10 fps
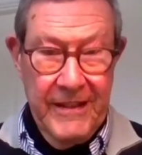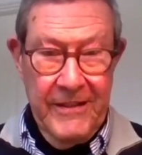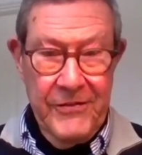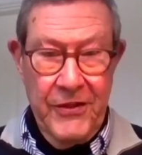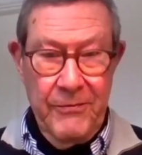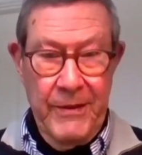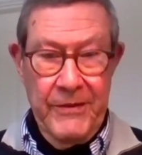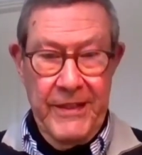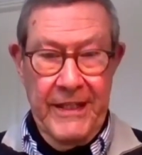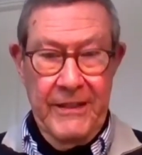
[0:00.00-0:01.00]
So we were
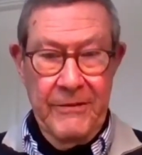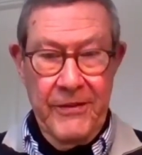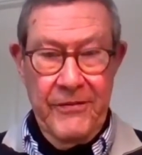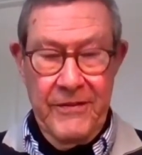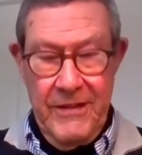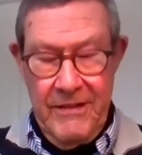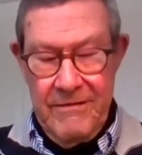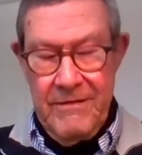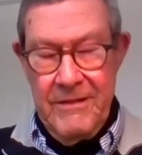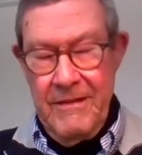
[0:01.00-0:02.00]
dealing with
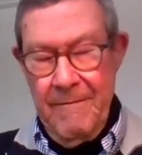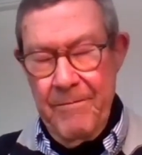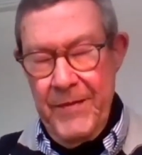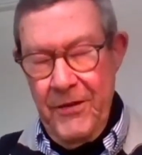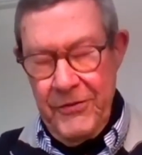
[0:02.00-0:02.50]
not